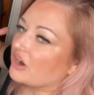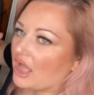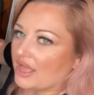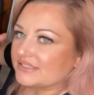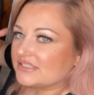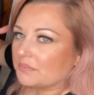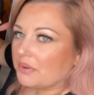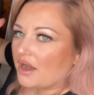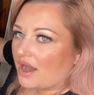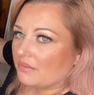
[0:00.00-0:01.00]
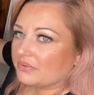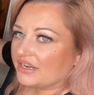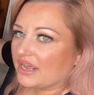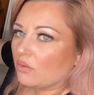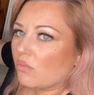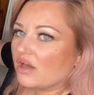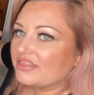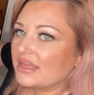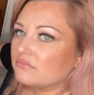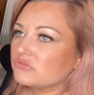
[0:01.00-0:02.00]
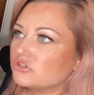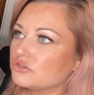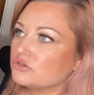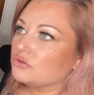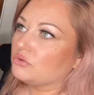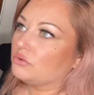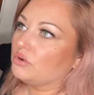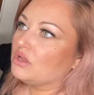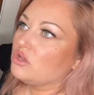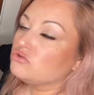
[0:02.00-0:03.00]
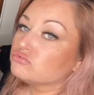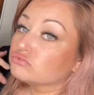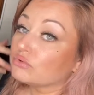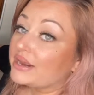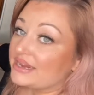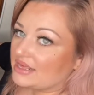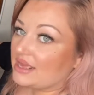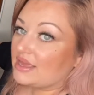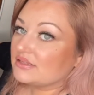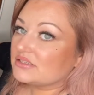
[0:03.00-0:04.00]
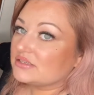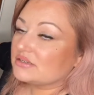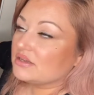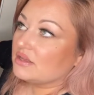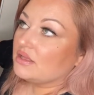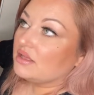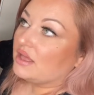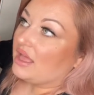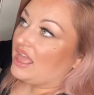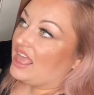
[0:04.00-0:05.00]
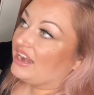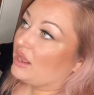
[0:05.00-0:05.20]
eyes to pop, and I want them to radiate, and I